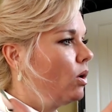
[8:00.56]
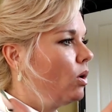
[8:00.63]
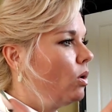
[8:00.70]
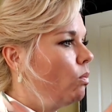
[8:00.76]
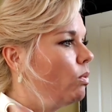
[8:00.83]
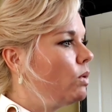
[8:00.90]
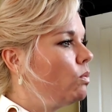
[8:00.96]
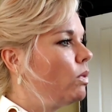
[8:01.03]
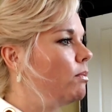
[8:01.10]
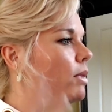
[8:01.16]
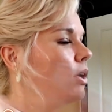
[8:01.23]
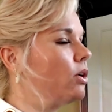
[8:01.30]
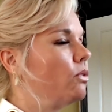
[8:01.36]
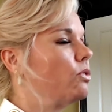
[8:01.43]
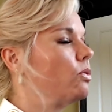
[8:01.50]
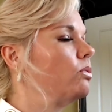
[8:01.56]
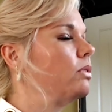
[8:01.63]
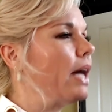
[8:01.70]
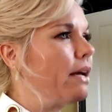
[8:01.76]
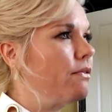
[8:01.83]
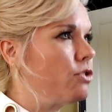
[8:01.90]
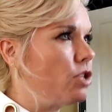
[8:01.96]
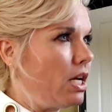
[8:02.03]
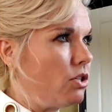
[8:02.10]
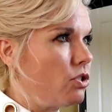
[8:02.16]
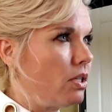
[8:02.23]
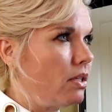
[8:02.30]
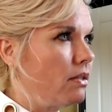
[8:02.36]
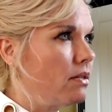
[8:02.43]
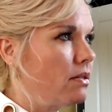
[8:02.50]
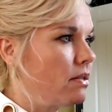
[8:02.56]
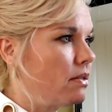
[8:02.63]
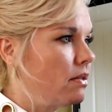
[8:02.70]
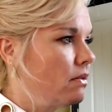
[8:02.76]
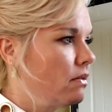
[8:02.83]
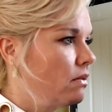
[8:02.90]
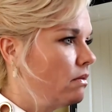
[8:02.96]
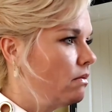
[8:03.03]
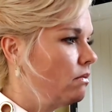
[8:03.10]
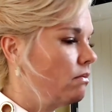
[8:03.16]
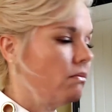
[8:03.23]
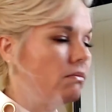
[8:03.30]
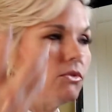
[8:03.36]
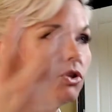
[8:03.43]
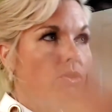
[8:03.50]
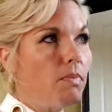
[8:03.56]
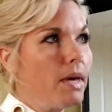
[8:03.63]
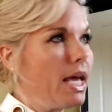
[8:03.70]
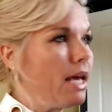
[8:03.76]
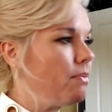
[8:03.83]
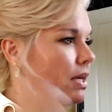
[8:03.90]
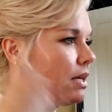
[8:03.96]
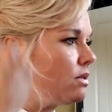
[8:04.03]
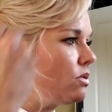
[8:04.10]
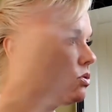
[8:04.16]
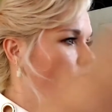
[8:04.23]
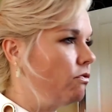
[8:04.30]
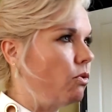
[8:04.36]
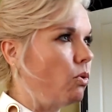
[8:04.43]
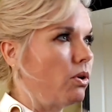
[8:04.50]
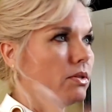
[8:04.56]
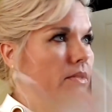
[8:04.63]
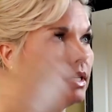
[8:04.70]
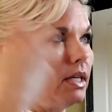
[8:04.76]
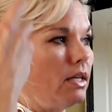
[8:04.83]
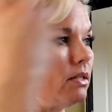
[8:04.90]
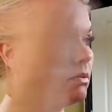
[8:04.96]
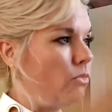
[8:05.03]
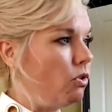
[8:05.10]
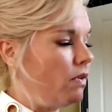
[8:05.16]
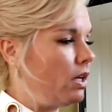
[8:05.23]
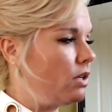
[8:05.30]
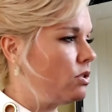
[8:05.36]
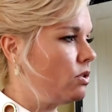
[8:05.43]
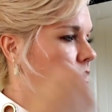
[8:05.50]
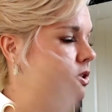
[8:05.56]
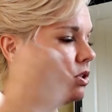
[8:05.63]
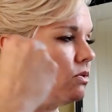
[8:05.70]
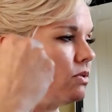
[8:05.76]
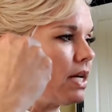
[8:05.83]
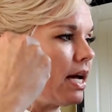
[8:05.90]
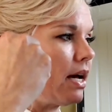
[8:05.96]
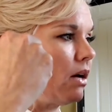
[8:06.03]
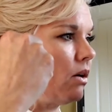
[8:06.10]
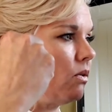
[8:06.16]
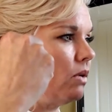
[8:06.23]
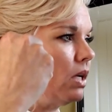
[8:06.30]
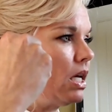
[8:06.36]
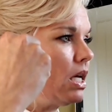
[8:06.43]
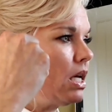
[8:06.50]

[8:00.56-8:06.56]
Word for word: when women go through life changes, new babies, divorces, moving into a new town,